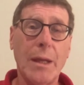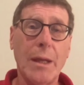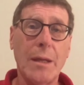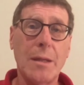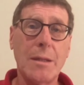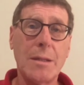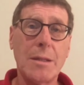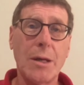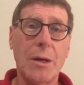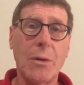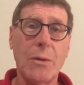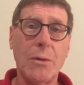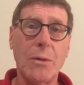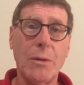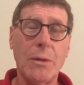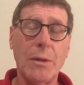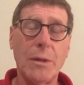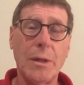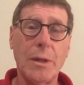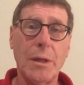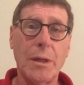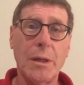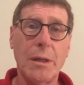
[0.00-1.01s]
So
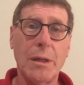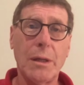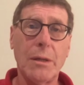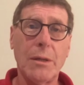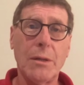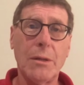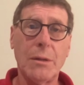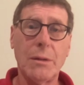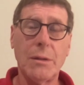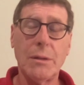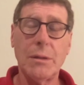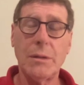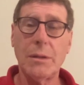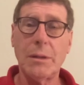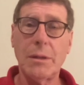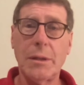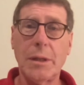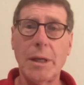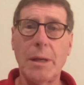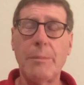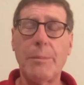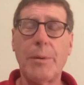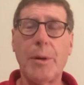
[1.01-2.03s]

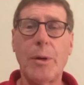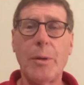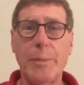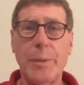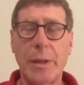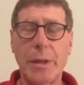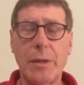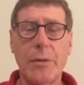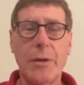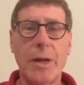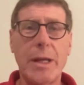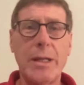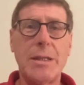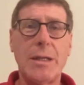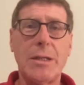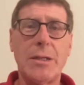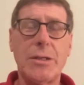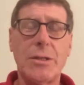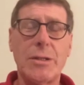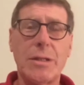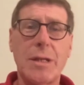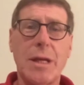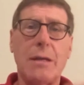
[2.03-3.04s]
Gampopa, a great
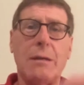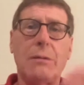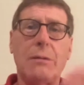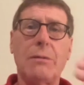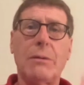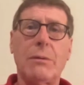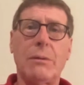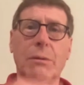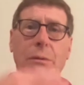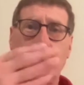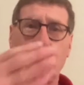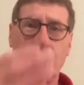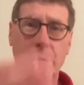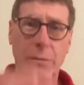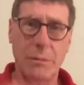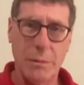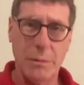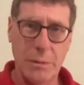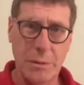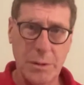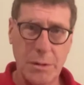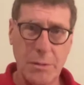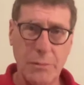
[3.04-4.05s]
teacher, said,
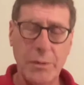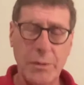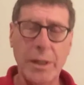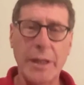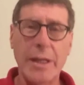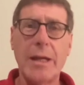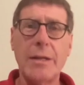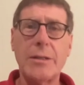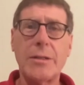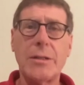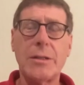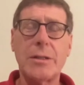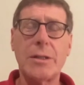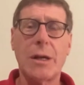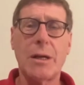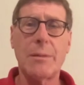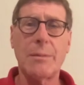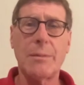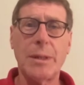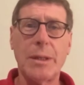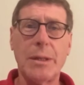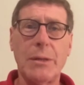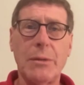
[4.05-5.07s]
to really enter
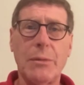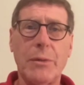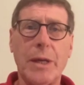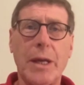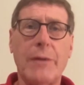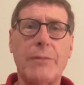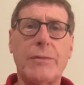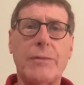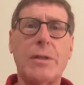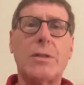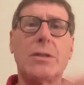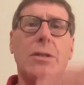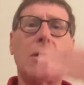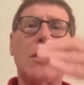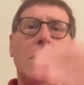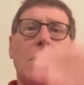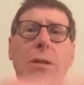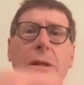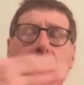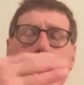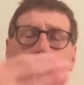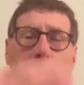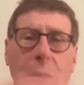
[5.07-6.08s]
Dharma, we have to turn